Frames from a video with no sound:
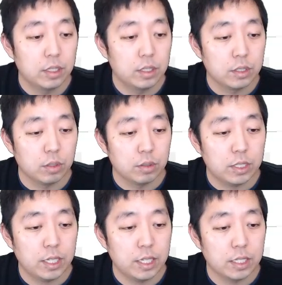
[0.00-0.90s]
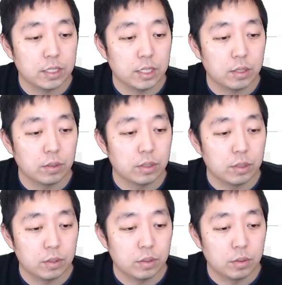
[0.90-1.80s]
So t is equal
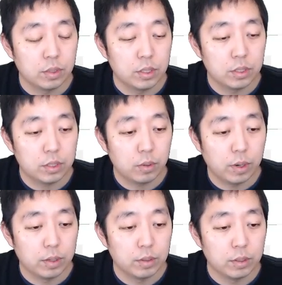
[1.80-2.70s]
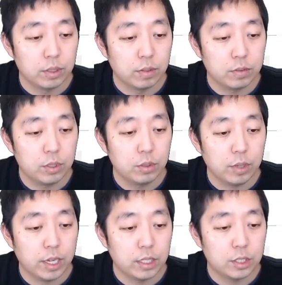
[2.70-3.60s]
to square root of
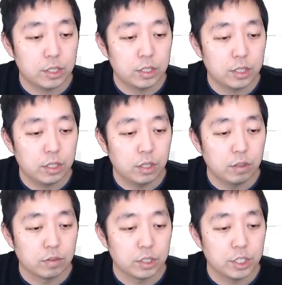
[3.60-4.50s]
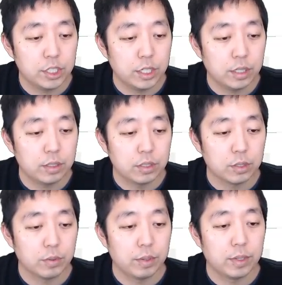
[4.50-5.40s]
2h over g, just
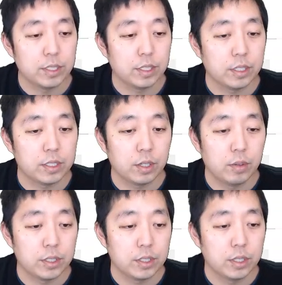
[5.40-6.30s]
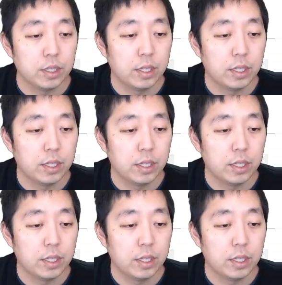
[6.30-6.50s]
rearranging this equation.